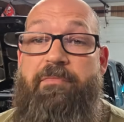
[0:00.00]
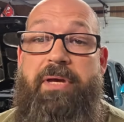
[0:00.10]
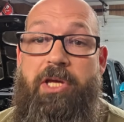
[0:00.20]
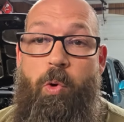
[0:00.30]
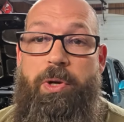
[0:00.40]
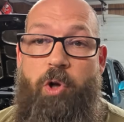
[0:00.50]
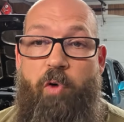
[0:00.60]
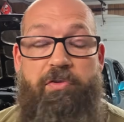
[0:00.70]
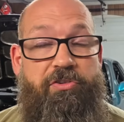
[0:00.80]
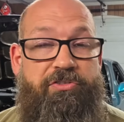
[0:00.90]
I've been going
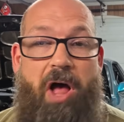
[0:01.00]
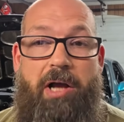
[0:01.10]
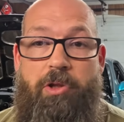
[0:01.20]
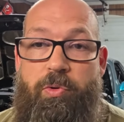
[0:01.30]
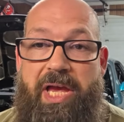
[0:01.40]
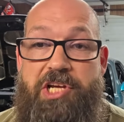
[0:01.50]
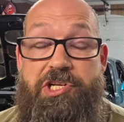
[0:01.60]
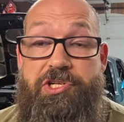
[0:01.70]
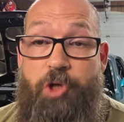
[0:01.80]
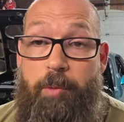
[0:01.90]
over stock
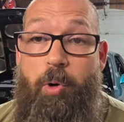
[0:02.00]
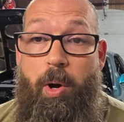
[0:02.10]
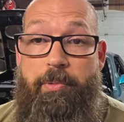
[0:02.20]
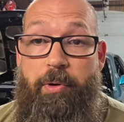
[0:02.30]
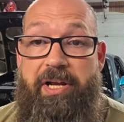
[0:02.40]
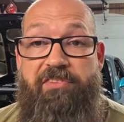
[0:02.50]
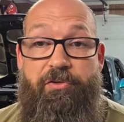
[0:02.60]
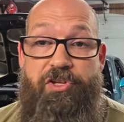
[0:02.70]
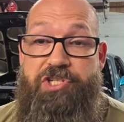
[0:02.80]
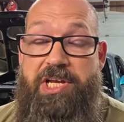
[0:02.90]
location turbo upgrades
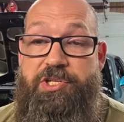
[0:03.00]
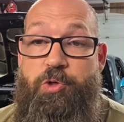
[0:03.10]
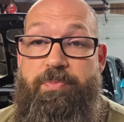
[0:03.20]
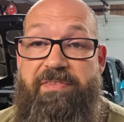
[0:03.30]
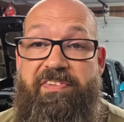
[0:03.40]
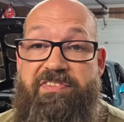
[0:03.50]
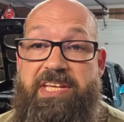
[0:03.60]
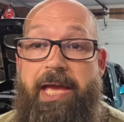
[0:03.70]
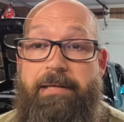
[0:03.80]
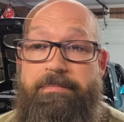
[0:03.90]
for the Gen 2
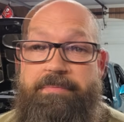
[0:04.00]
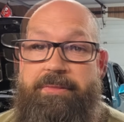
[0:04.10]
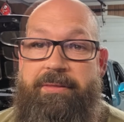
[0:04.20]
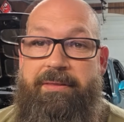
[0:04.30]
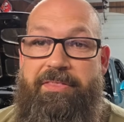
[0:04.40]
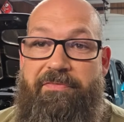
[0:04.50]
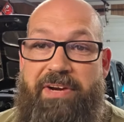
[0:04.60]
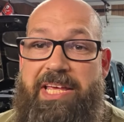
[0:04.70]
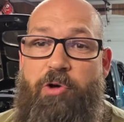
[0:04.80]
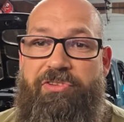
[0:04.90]
B58. The
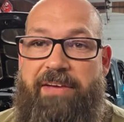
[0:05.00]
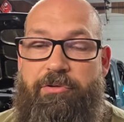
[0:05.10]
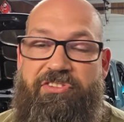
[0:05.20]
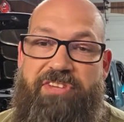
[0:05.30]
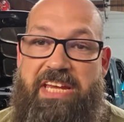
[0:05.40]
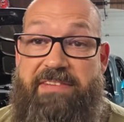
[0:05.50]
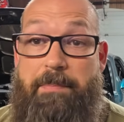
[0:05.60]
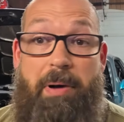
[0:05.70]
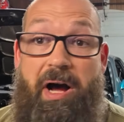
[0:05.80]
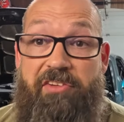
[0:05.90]
videos have received a
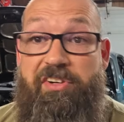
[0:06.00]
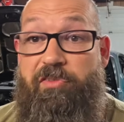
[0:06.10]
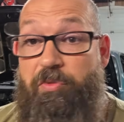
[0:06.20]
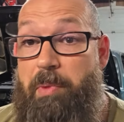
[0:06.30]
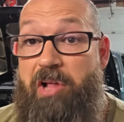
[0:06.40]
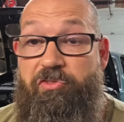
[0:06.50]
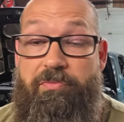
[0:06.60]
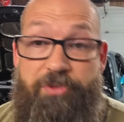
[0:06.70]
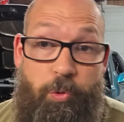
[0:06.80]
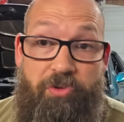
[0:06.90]
positive response
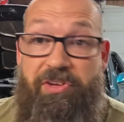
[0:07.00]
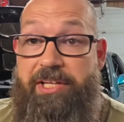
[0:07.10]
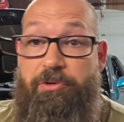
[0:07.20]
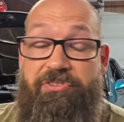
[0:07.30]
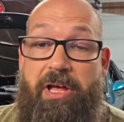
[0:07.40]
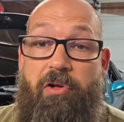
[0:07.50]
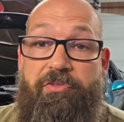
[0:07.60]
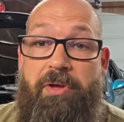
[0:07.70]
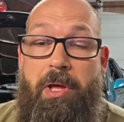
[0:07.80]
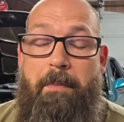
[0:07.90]
from viewers like
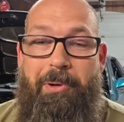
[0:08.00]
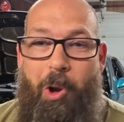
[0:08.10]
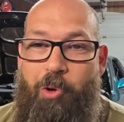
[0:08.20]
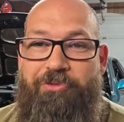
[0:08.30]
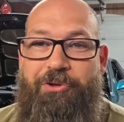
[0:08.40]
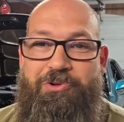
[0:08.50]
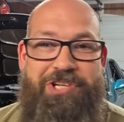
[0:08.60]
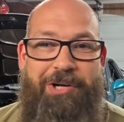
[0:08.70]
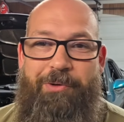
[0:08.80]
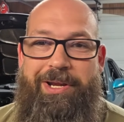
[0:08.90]
yourself, but also
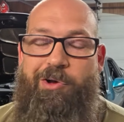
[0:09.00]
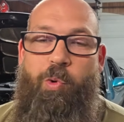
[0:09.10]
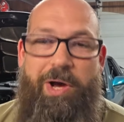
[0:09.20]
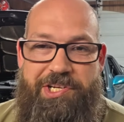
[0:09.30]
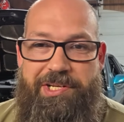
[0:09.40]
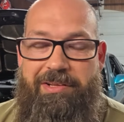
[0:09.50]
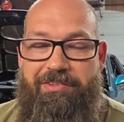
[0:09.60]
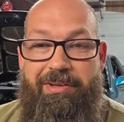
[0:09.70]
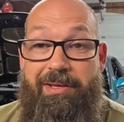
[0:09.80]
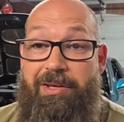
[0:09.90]
generated
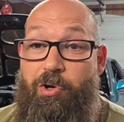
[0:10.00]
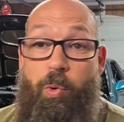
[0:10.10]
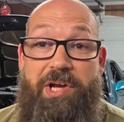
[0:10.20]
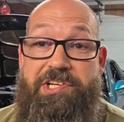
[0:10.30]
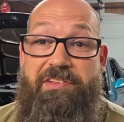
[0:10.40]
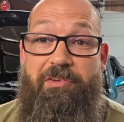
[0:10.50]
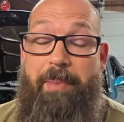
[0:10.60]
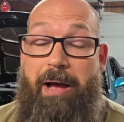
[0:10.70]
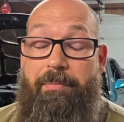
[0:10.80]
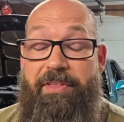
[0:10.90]
questions. Questions
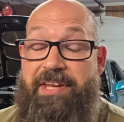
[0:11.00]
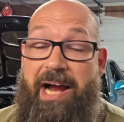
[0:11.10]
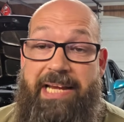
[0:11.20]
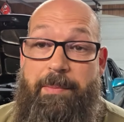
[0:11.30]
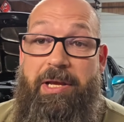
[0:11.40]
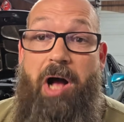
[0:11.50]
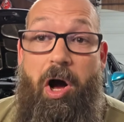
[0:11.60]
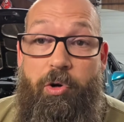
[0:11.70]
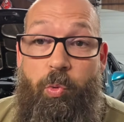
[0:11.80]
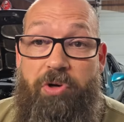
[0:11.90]
about the Dynamic
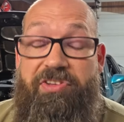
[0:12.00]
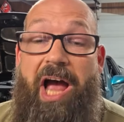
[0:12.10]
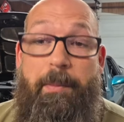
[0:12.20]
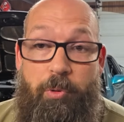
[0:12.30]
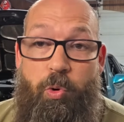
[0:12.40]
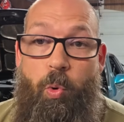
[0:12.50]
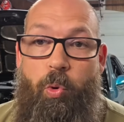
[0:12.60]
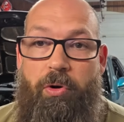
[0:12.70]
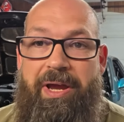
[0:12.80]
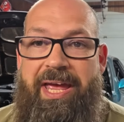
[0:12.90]
Autowerx
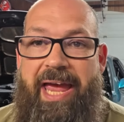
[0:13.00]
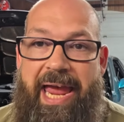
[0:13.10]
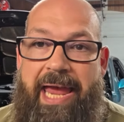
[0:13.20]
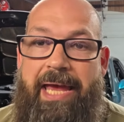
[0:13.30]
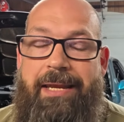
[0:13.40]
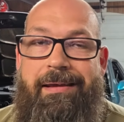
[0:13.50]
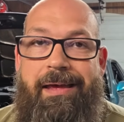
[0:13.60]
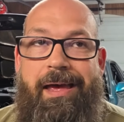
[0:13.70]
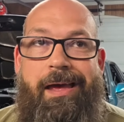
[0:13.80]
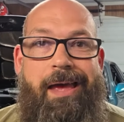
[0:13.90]
Hypercore and
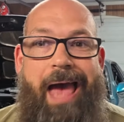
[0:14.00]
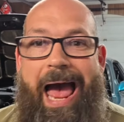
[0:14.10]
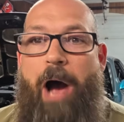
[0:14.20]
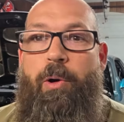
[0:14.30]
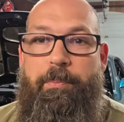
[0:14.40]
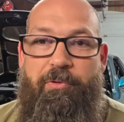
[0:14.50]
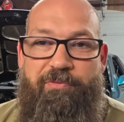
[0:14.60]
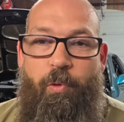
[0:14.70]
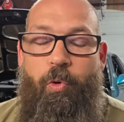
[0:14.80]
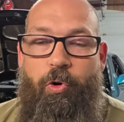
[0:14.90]
how it
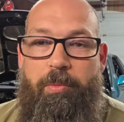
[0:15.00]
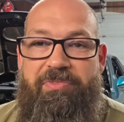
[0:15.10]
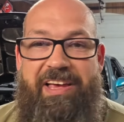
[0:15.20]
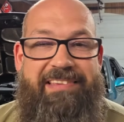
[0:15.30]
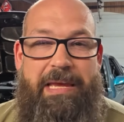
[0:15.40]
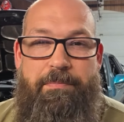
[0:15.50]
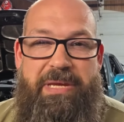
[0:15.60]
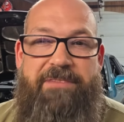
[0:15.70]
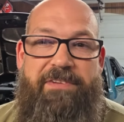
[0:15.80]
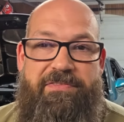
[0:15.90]
performs as a
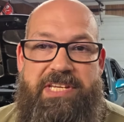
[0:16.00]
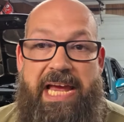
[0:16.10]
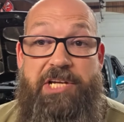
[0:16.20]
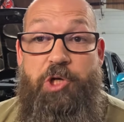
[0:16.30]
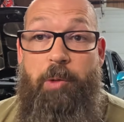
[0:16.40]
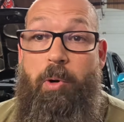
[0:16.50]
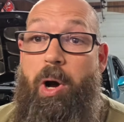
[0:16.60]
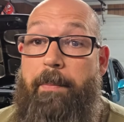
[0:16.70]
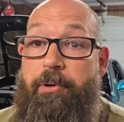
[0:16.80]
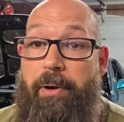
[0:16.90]
B58 turbo
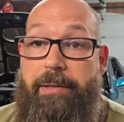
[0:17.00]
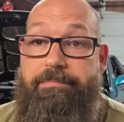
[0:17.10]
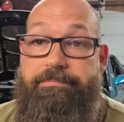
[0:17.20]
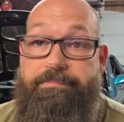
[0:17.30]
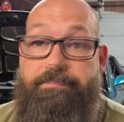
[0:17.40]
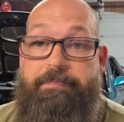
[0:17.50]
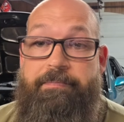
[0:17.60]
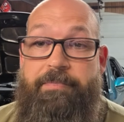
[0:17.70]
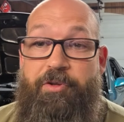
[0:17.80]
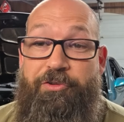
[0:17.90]
upgrade.
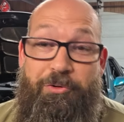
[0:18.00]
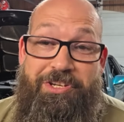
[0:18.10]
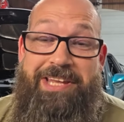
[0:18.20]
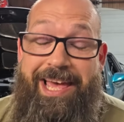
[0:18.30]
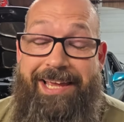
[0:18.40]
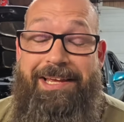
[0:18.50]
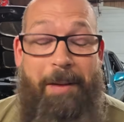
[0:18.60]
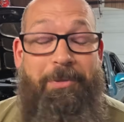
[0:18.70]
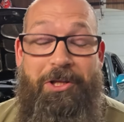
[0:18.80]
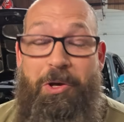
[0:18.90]
So today,
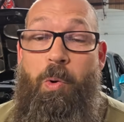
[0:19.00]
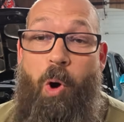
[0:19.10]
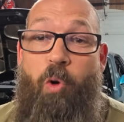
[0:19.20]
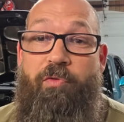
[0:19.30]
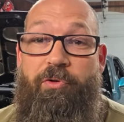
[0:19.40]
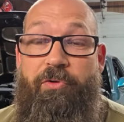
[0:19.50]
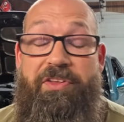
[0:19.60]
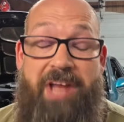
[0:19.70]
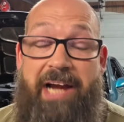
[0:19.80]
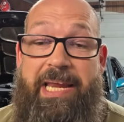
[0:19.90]
I'm going to go over the
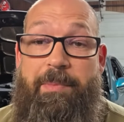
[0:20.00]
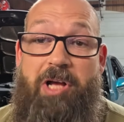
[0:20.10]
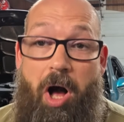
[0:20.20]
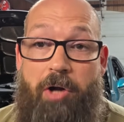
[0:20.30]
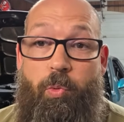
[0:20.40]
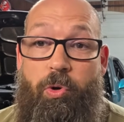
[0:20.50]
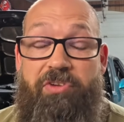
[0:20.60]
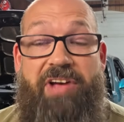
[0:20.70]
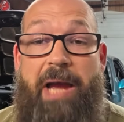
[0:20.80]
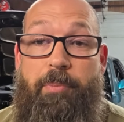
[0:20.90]
Dynamic
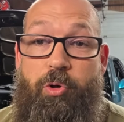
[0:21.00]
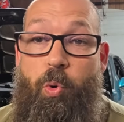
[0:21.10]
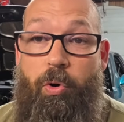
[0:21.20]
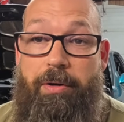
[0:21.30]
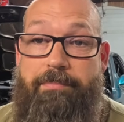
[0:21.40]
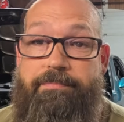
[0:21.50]
Autowerx Hypercore.